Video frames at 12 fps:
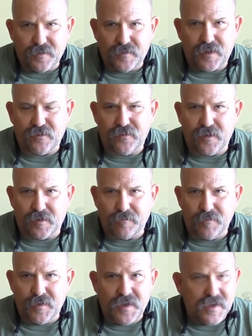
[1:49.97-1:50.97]
That's it.
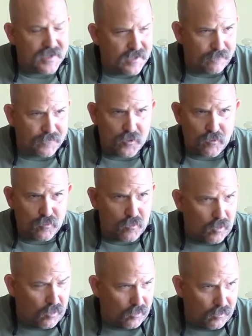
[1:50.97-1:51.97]
If you
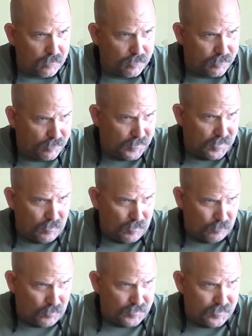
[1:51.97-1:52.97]
are
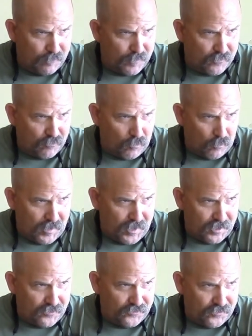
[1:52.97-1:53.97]
within visual
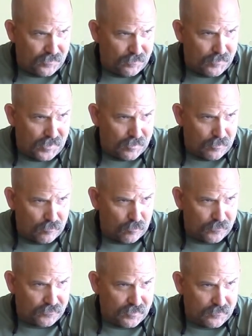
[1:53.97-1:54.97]
range of that other
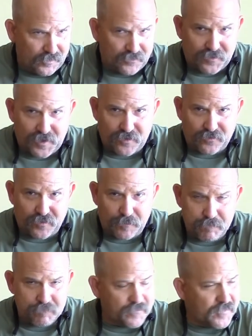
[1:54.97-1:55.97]
receiving
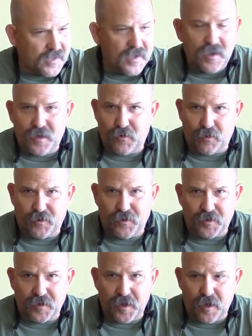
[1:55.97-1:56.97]
station, you're
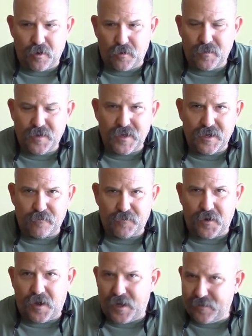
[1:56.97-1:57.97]
good to go. If
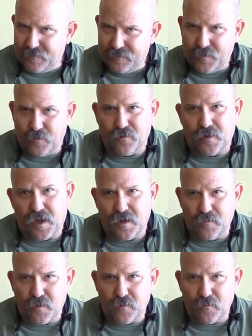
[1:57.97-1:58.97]
not, there's a lot
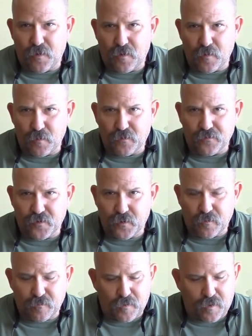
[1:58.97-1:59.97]
of other variables that are
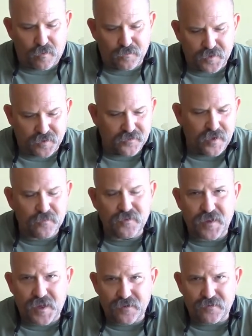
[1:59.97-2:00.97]
involved. The exception
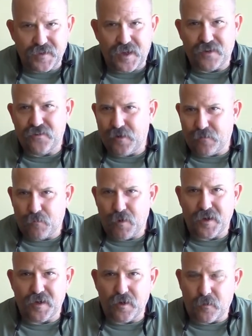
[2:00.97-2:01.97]
to that is the HF
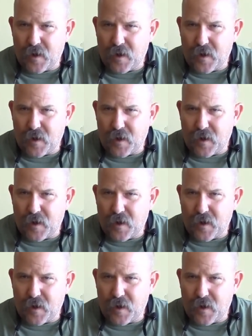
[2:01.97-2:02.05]
radio.